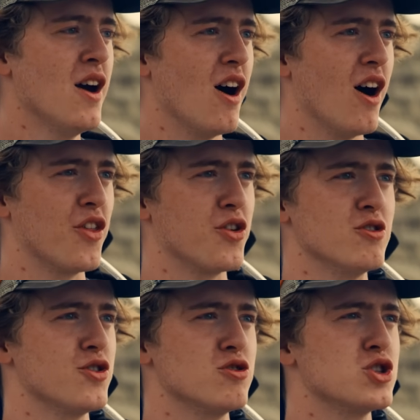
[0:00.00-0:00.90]
Uh,
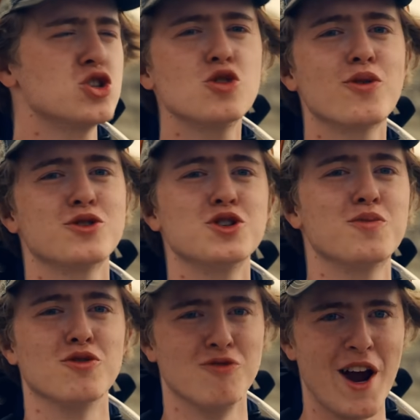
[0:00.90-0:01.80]
they're, they're super,
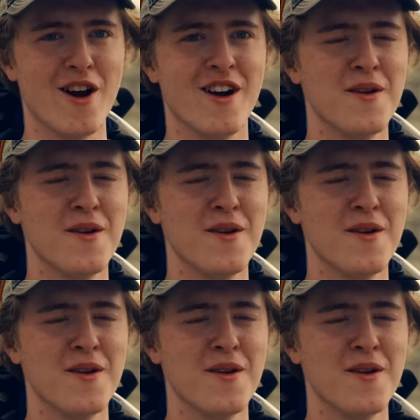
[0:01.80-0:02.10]
super rare.